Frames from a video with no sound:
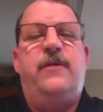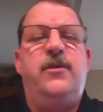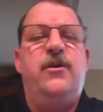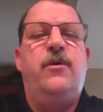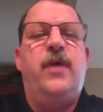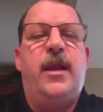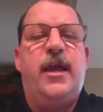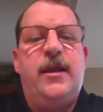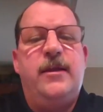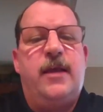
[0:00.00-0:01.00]
If you know that
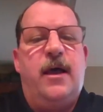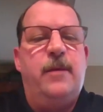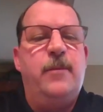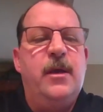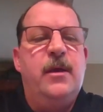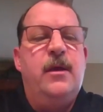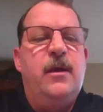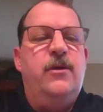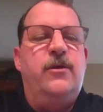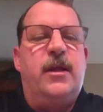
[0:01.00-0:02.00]
ahead of time,
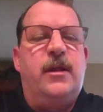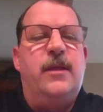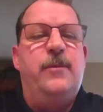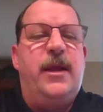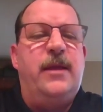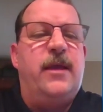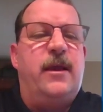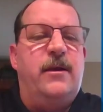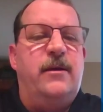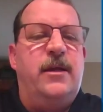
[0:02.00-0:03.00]
you can eliminate
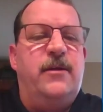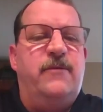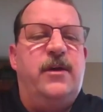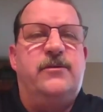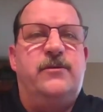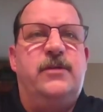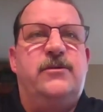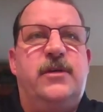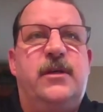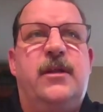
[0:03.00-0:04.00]
that unneeded vessel entry,